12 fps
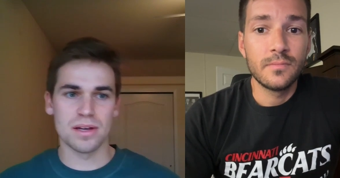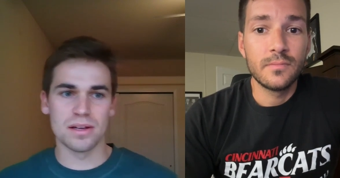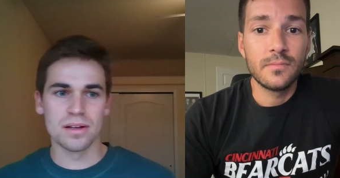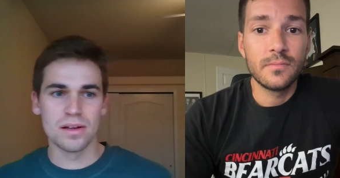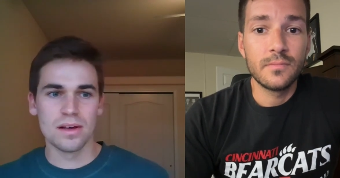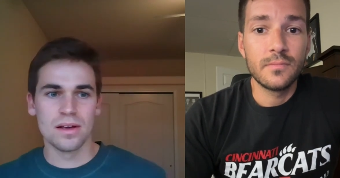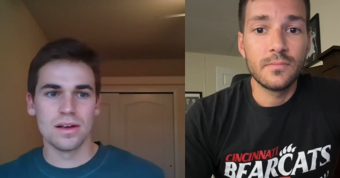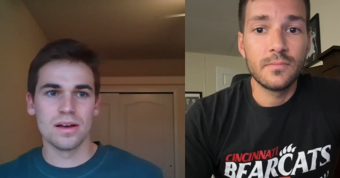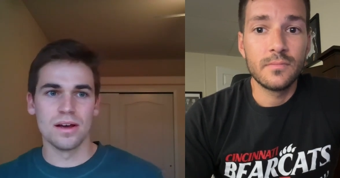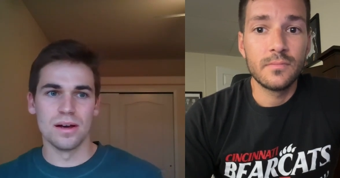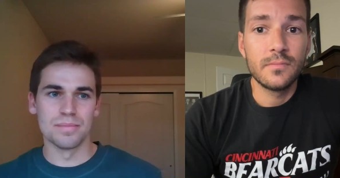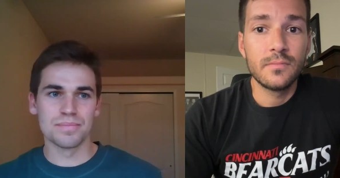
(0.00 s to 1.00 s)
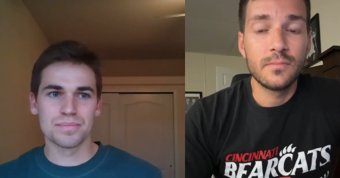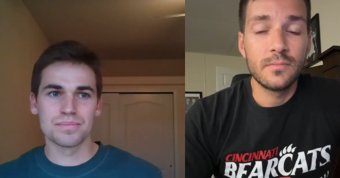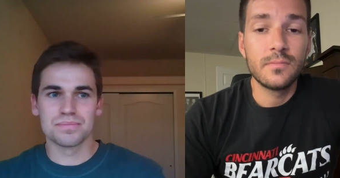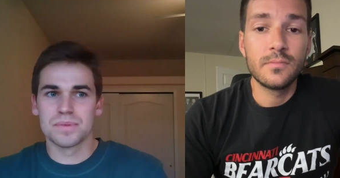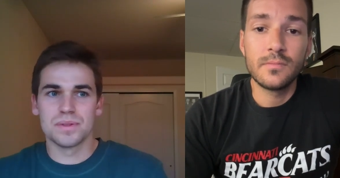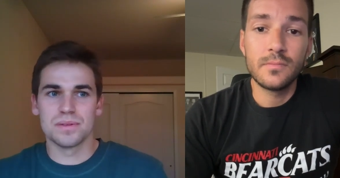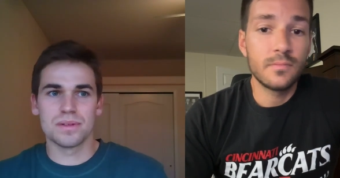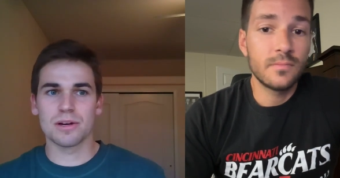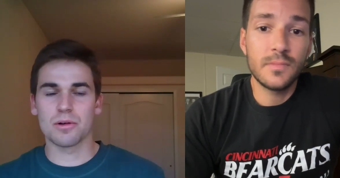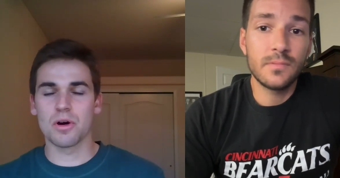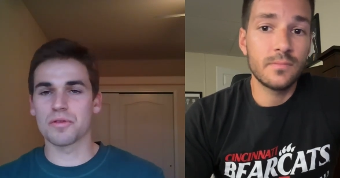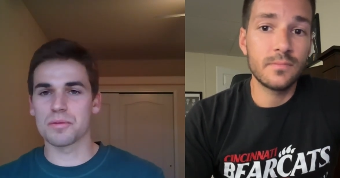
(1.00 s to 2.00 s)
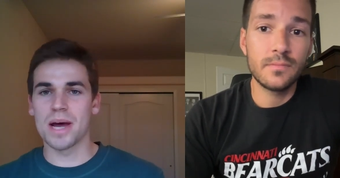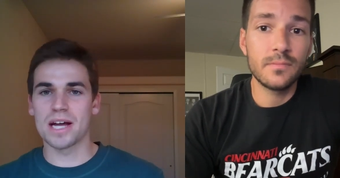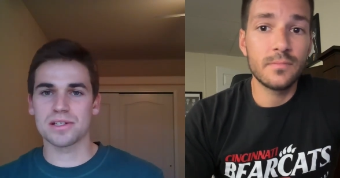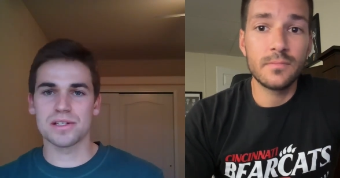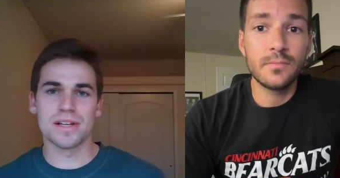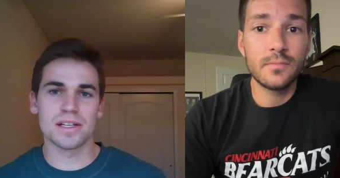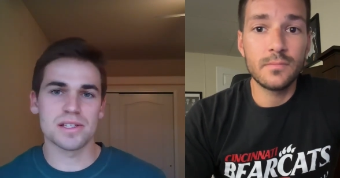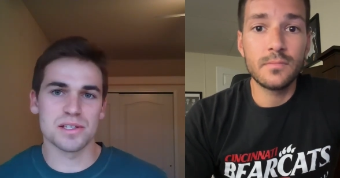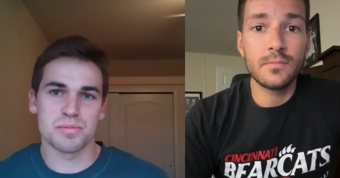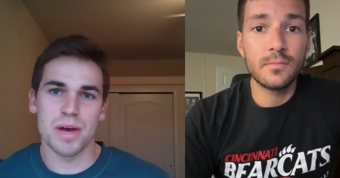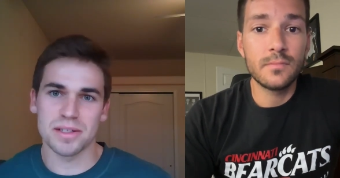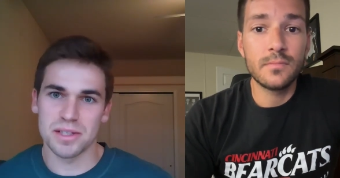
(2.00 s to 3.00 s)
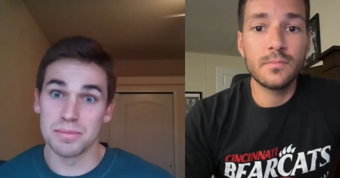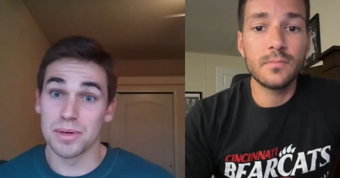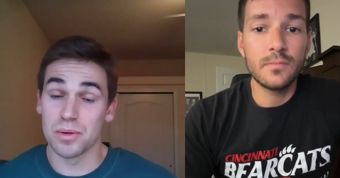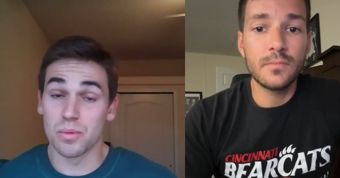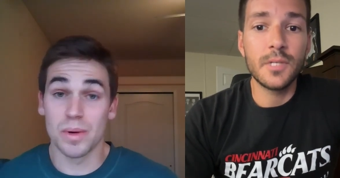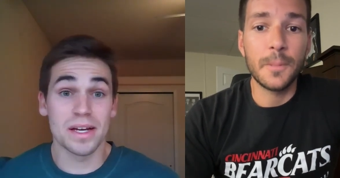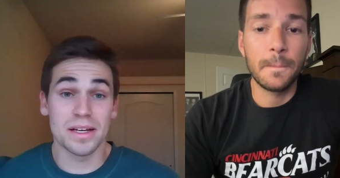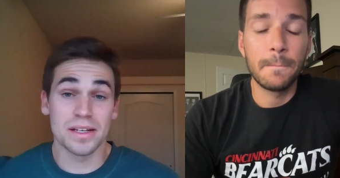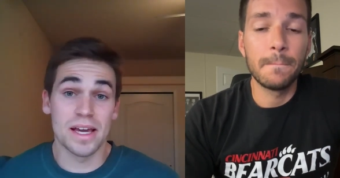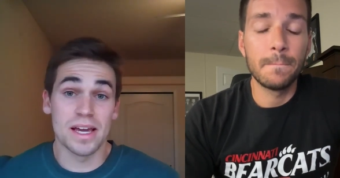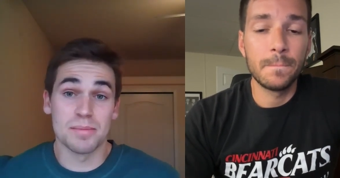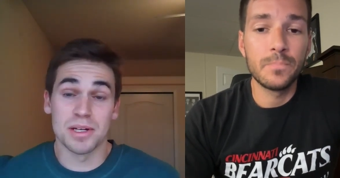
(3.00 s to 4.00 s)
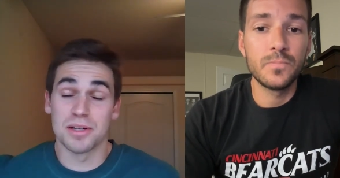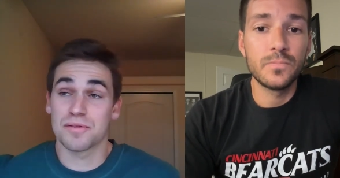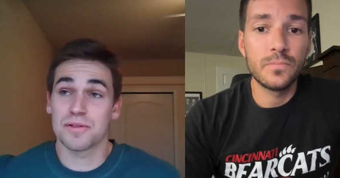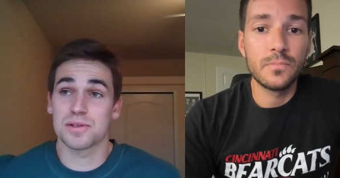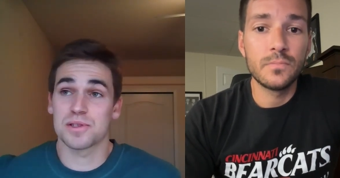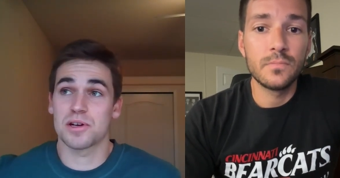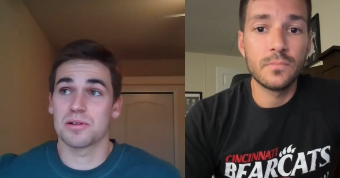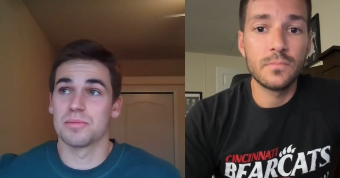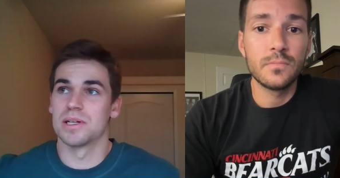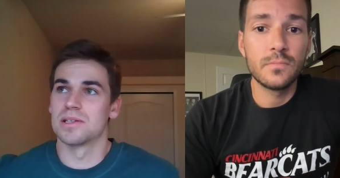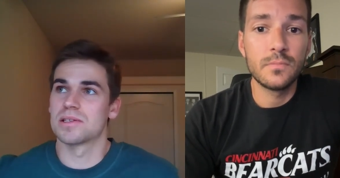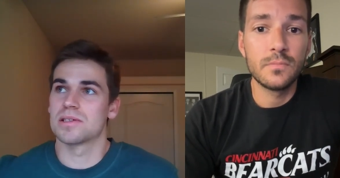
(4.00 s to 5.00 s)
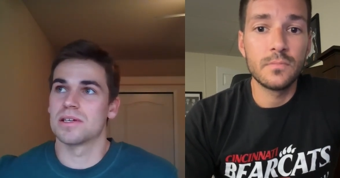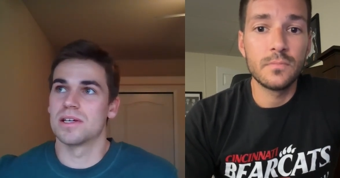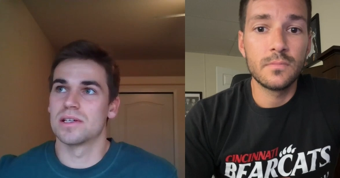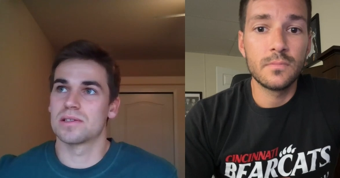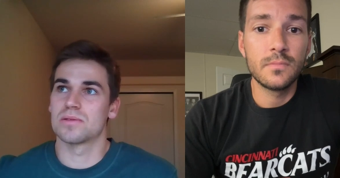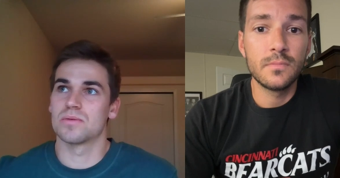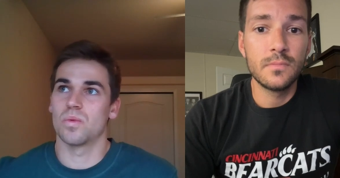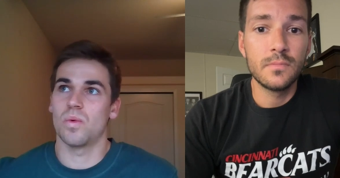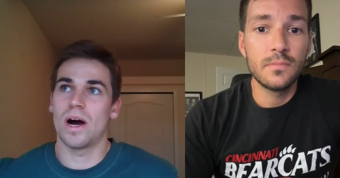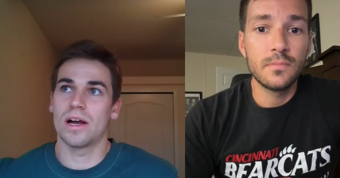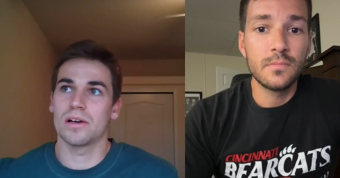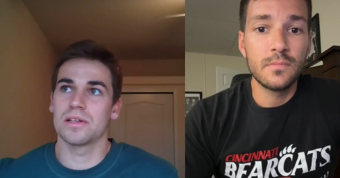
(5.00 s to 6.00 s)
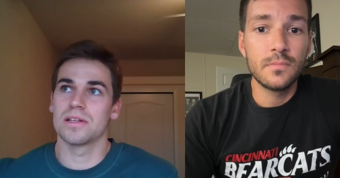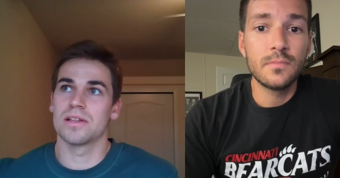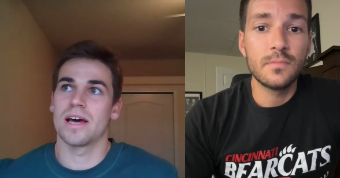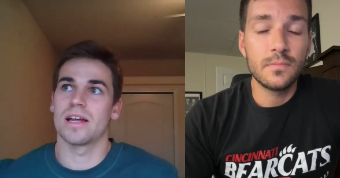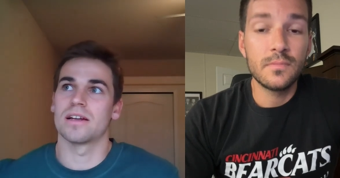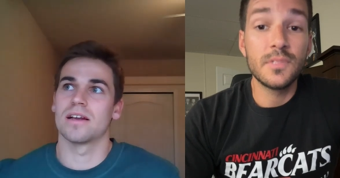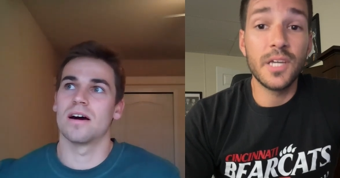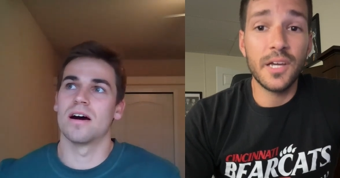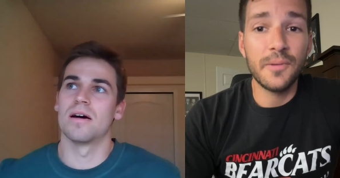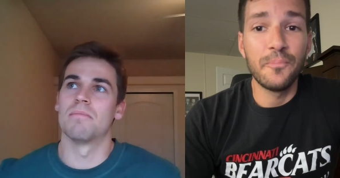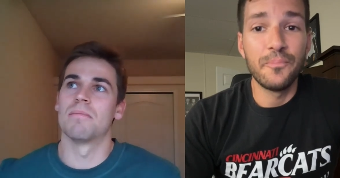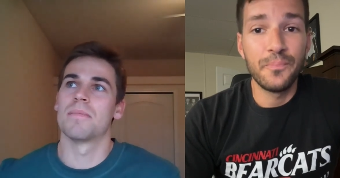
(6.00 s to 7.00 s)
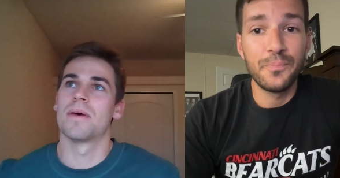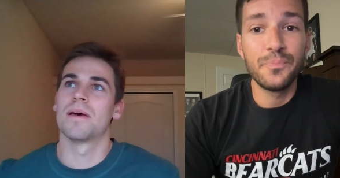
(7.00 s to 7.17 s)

Speaker 1: that um, they were overmatched, and that's expected. But winning a game in your first tournament is is wild, and that um, yeah.